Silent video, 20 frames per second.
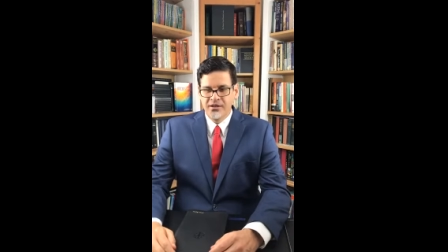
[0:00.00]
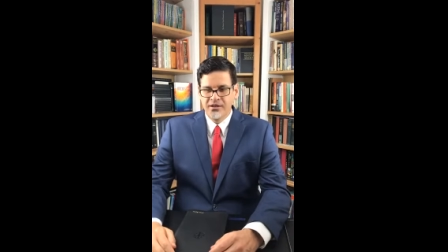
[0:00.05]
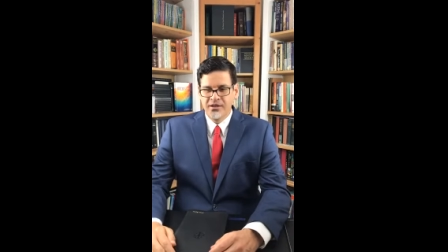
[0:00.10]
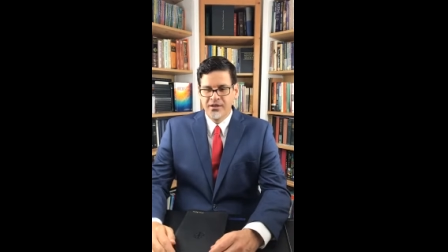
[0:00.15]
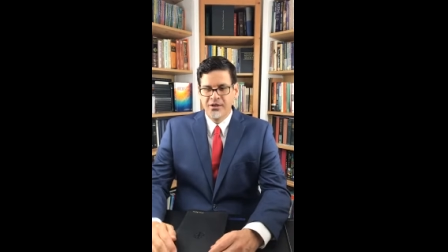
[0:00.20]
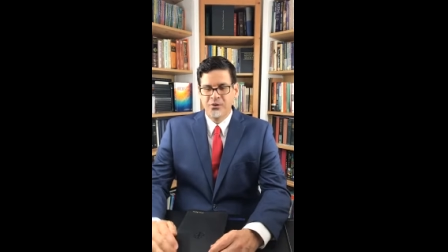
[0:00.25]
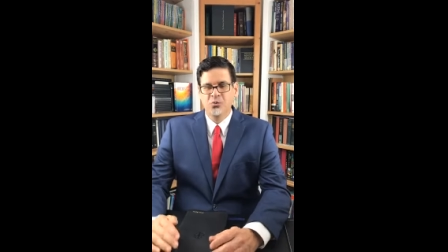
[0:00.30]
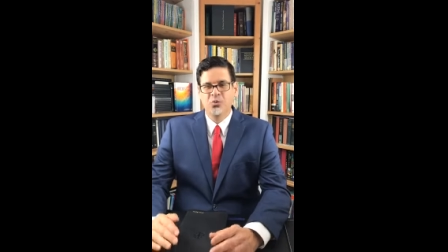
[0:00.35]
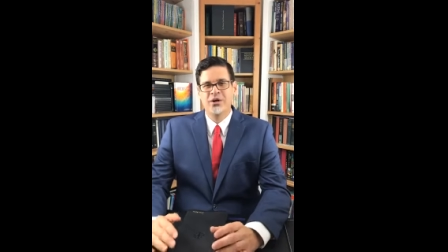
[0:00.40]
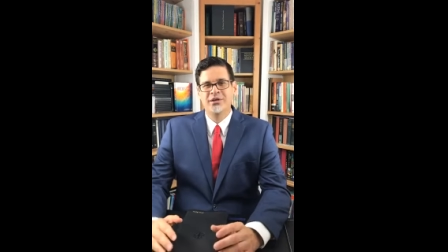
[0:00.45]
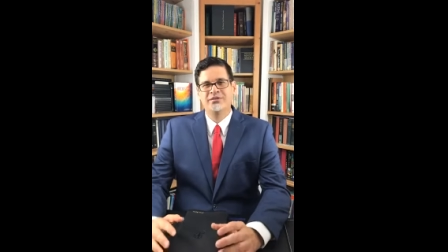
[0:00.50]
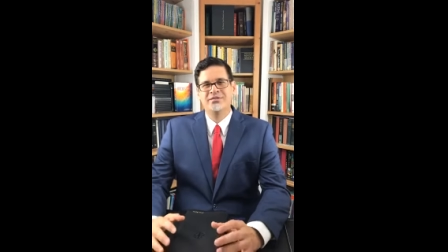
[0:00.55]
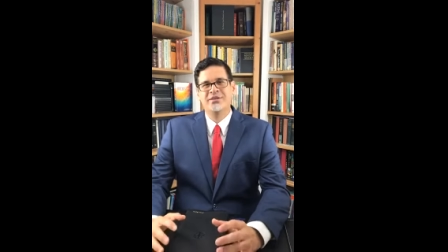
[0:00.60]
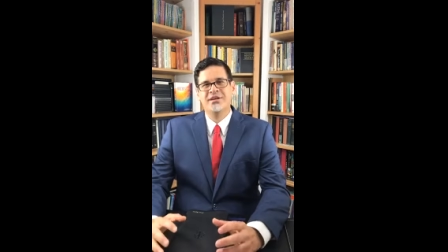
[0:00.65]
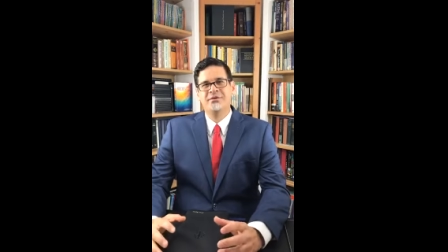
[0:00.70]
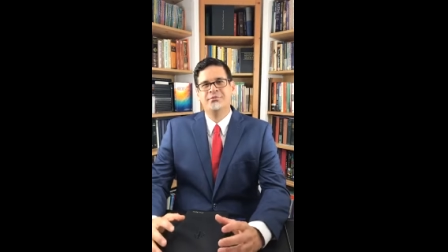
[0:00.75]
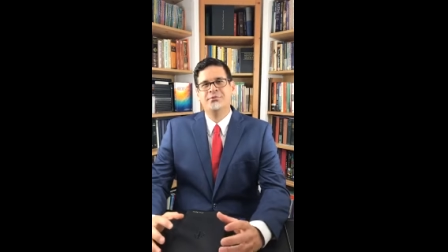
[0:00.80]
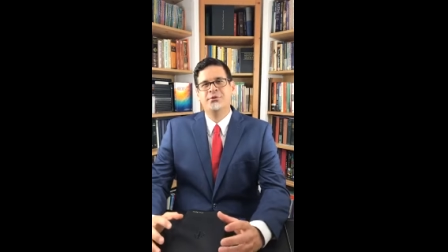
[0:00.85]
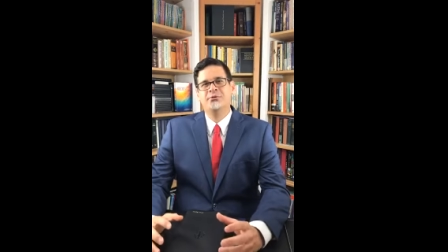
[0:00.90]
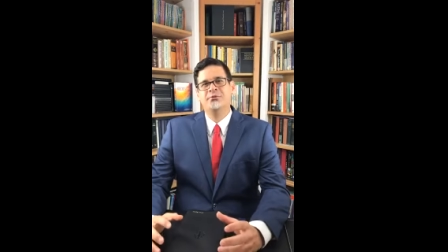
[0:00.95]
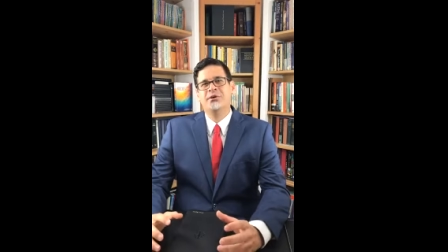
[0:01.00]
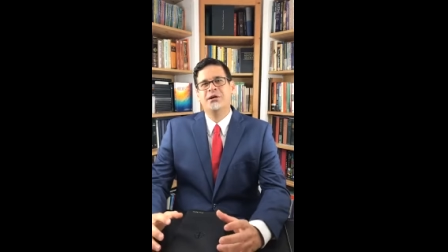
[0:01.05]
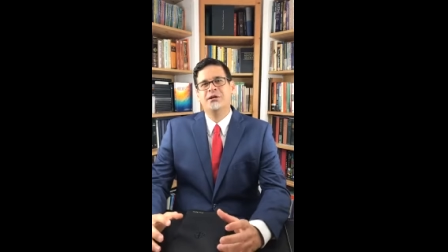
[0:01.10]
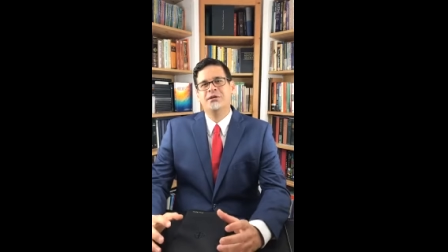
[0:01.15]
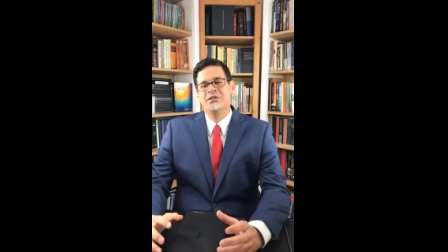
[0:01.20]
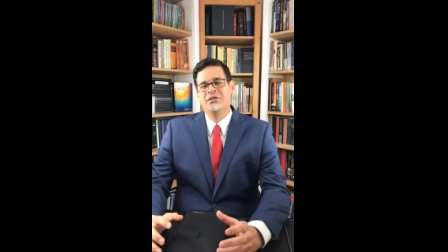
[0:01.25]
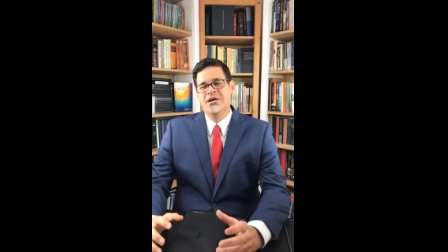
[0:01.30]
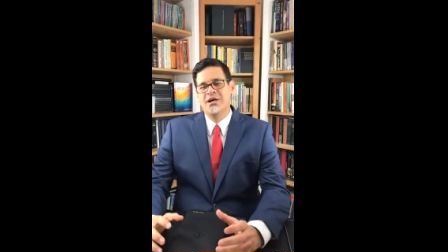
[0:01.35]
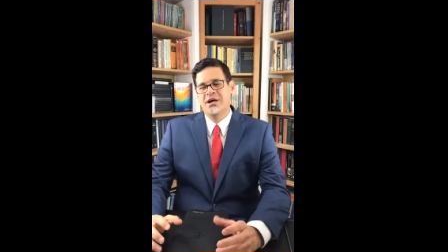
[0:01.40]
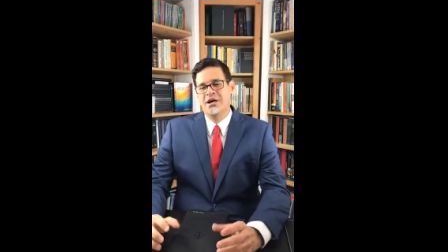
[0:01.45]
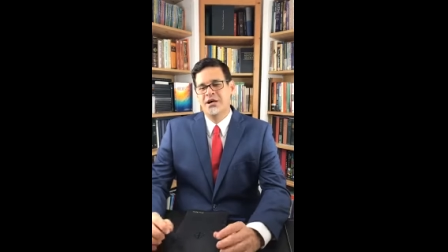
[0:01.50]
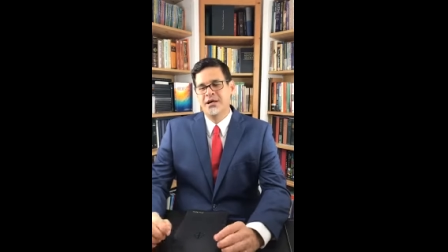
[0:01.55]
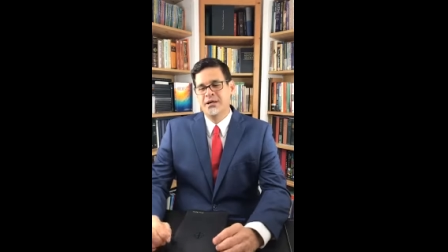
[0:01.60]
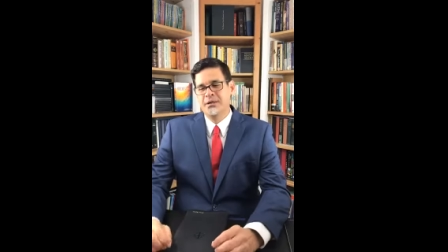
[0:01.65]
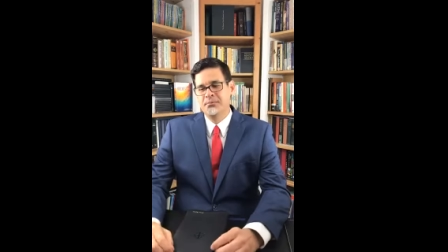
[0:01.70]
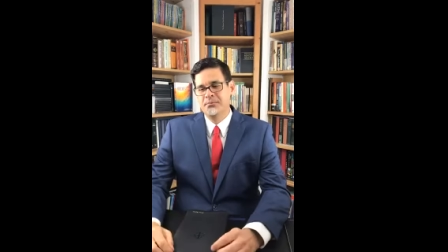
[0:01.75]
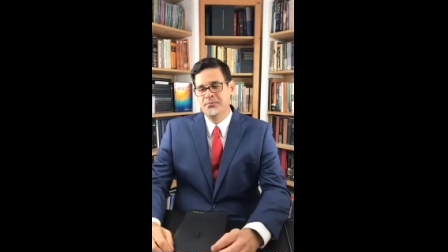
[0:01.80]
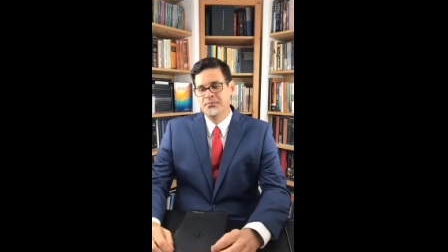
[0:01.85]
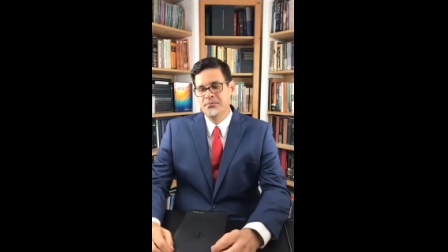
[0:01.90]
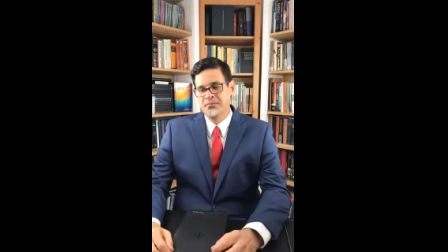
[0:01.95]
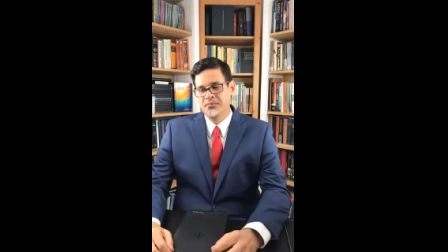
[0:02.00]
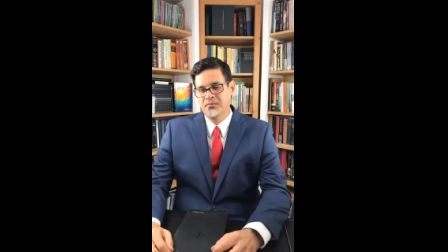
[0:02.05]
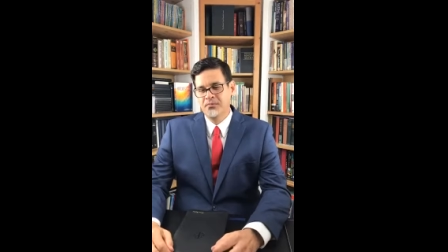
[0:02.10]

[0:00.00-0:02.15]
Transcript: In what's left of our time,